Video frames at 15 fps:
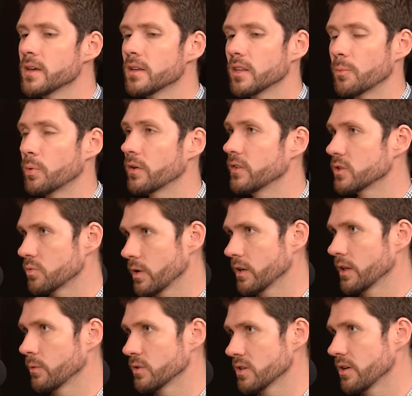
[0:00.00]
The previous
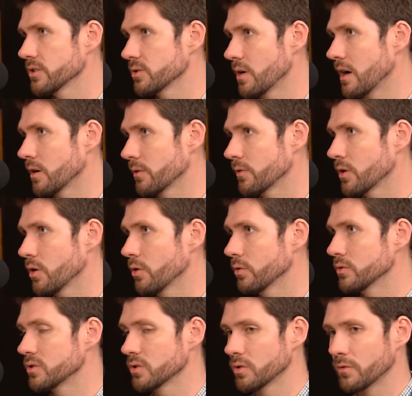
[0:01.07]
railing was also out of
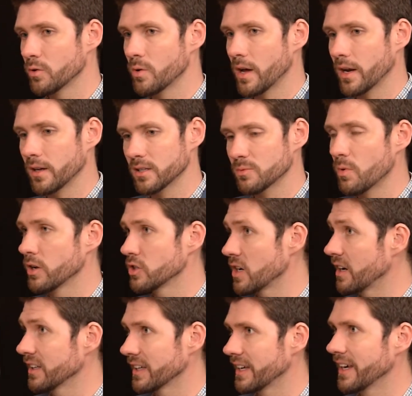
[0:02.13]
code, so if you had a small
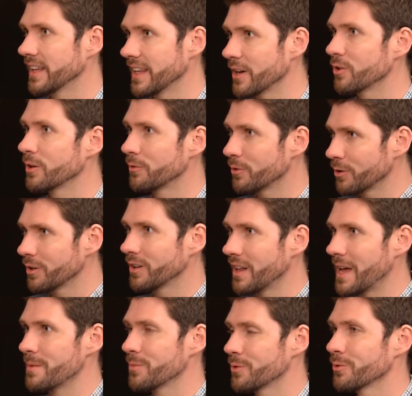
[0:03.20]
child, again, they could have
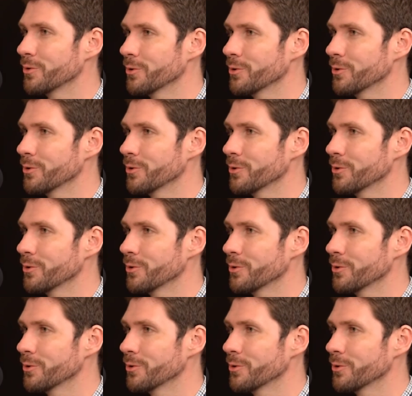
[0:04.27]
climbed through,